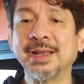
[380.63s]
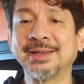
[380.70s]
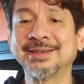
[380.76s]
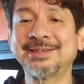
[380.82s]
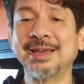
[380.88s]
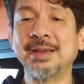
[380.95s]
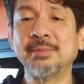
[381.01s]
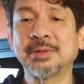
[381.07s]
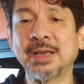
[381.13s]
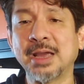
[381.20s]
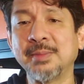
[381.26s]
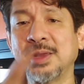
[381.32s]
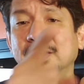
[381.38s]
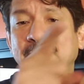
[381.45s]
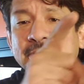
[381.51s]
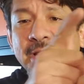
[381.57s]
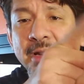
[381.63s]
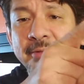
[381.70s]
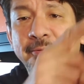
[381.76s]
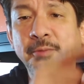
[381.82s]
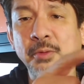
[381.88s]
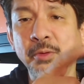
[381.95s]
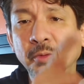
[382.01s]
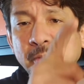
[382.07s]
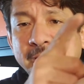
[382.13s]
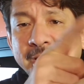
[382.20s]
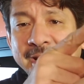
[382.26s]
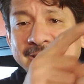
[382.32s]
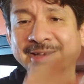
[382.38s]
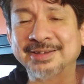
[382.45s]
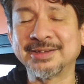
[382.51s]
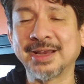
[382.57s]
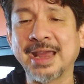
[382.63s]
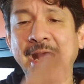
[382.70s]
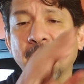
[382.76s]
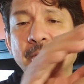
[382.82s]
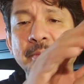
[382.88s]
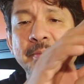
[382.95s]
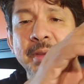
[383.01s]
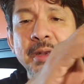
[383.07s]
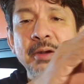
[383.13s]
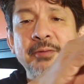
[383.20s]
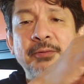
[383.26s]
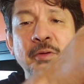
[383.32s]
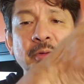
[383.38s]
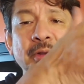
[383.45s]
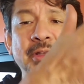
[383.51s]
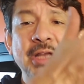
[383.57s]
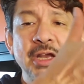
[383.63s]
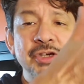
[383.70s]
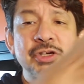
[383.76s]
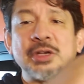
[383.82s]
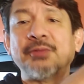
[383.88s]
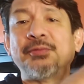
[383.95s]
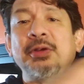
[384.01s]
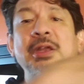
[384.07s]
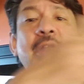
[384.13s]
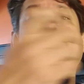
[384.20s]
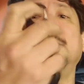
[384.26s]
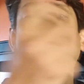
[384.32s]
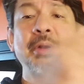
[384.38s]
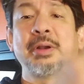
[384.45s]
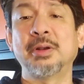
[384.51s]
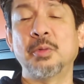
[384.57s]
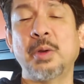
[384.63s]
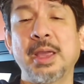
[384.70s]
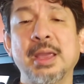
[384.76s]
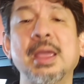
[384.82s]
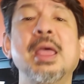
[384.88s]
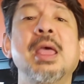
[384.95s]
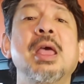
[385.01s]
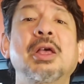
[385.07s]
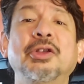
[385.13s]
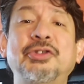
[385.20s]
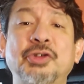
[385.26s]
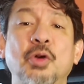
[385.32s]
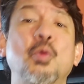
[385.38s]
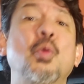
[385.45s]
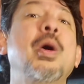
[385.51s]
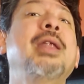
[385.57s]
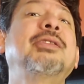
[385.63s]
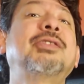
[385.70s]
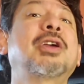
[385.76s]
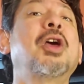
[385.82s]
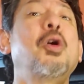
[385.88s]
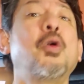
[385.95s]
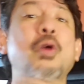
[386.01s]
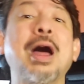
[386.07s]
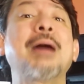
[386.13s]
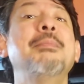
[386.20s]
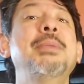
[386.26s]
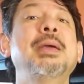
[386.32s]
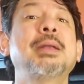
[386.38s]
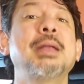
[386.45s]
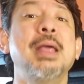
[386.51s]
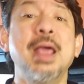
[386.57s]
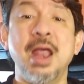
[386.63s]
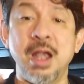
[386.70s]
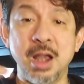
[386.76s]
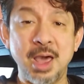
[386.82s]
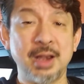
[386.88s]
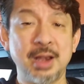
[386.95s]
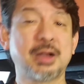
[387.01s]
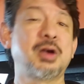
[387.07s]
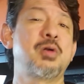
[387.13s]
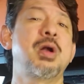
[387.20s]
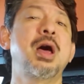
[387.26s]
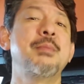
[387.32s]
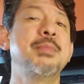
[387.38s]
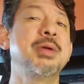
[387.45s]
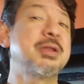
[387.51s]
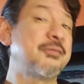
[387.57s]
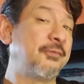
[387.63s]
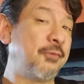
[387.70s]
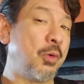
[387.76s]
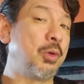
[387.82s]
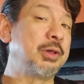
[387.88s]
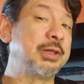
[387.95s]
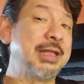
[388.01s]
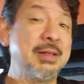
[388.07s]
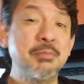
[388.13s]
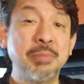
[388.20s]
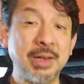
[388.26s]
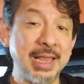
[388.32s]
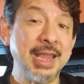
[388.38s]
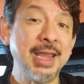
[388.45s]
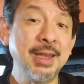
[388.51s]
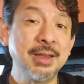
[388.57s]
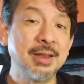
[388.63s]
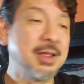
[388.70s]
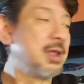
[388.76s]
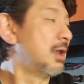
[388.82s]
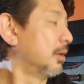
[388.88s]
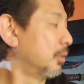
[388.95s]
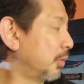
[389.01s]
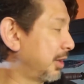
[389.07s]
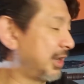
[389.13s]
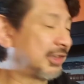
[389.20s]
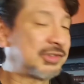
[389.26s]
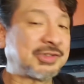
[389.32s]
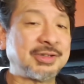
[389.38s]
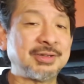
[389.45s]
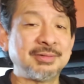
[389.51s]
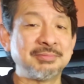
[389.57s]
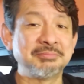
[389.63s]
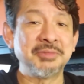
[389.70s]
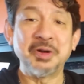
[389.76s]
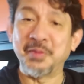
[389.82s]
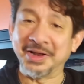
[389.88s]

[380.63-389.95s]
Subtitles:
at the same time is not a full ring. It is a carabiner for retention if you need to put it away. So when it's a Karambit, not a Karambit folding blade, when it's a